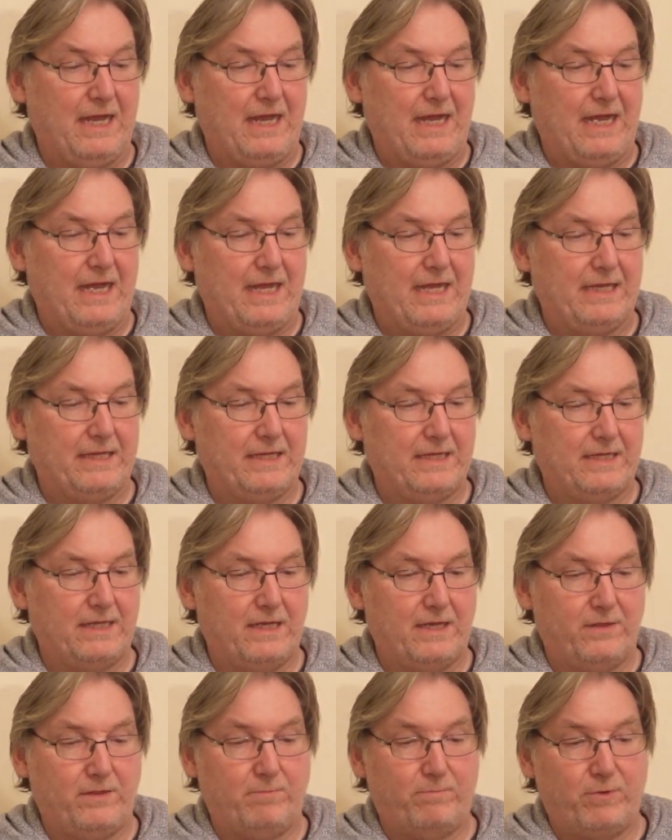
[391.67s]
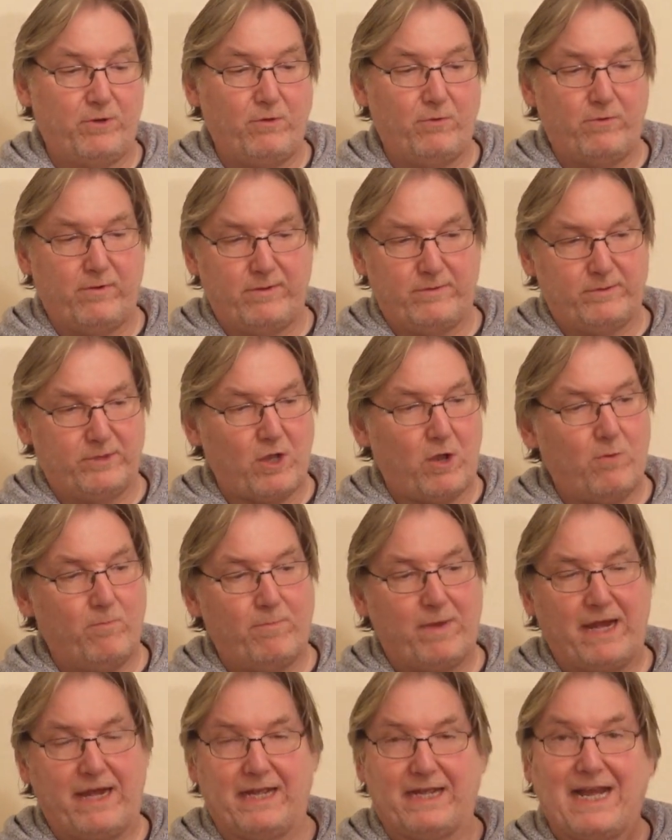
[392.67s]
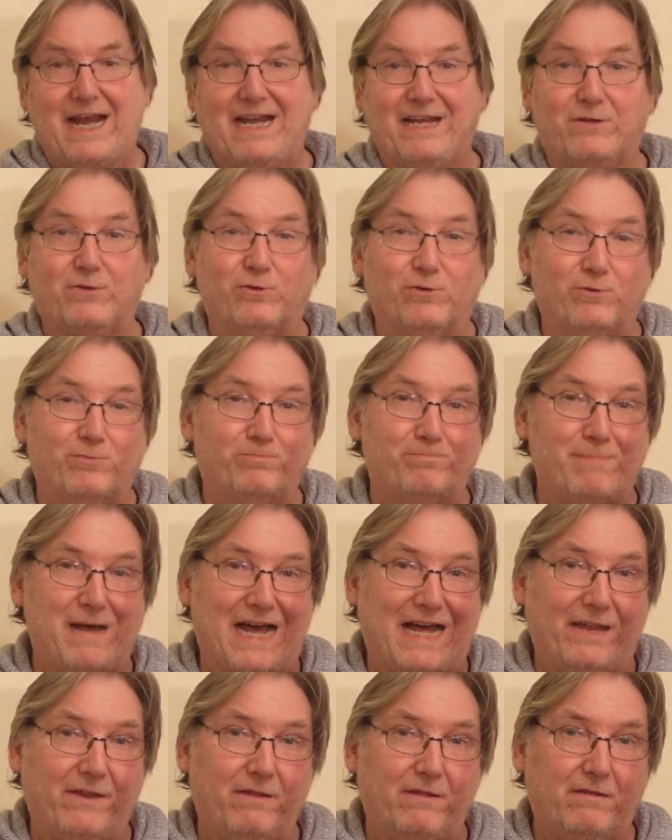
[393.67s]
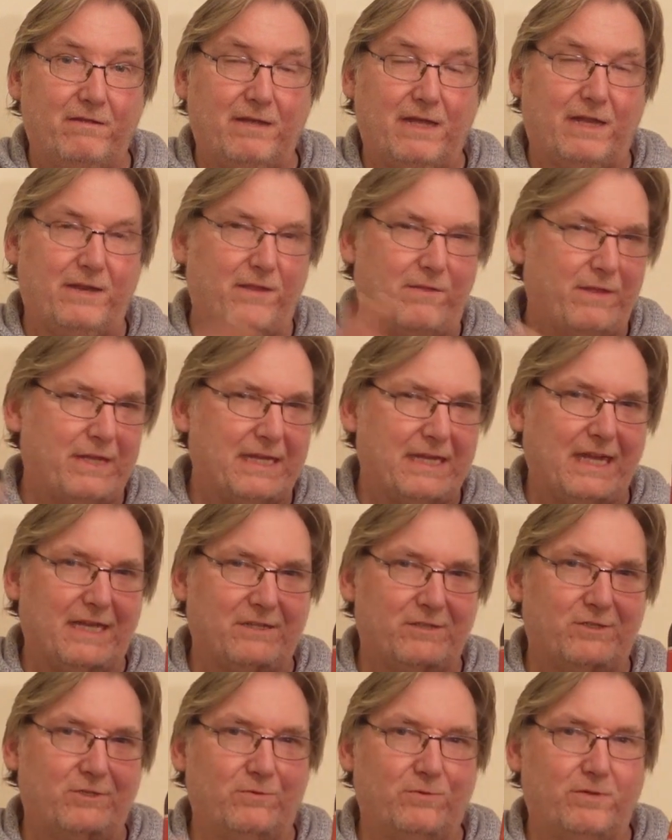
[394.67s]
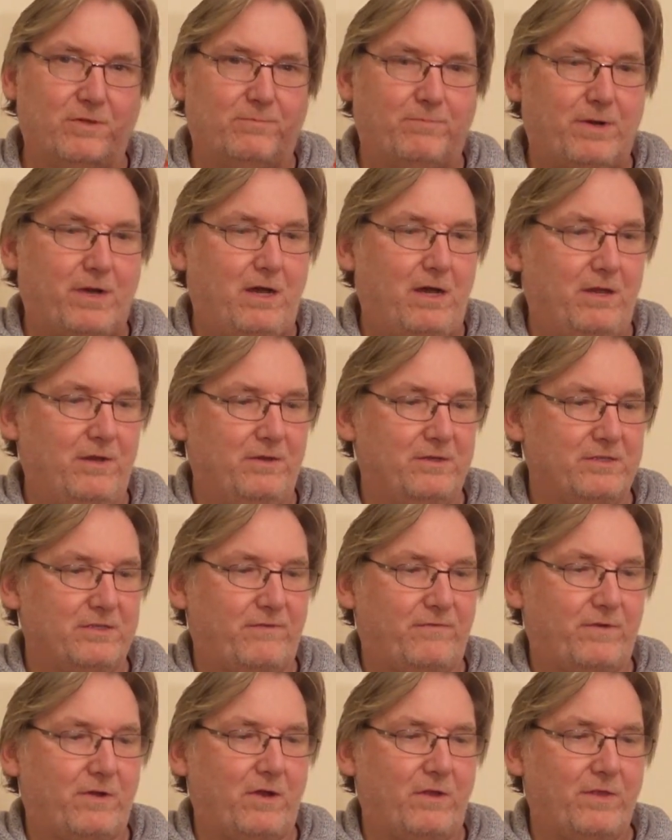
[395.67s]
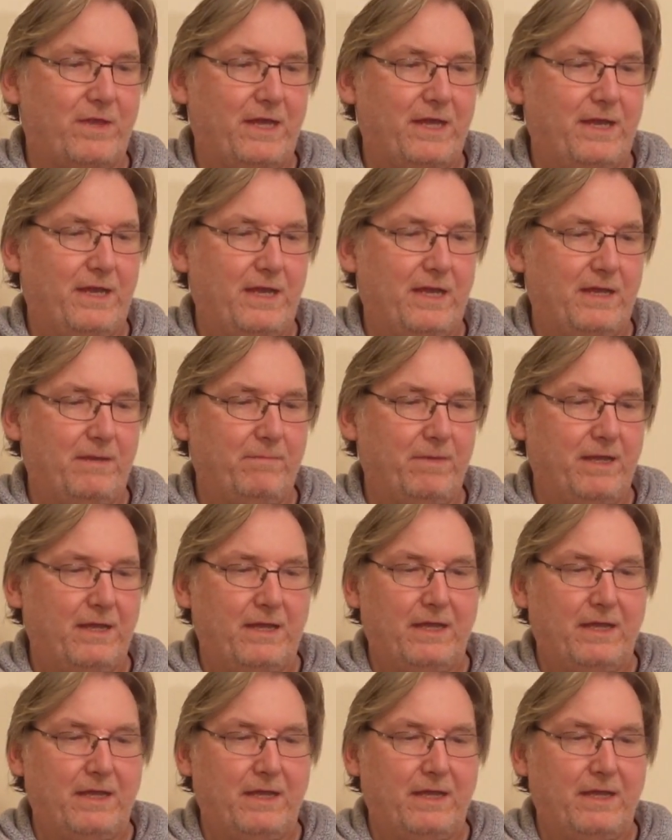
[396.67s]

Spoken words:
and the brewery was owned by a guy called Mann, and I think he had two other partners, I forgot their name.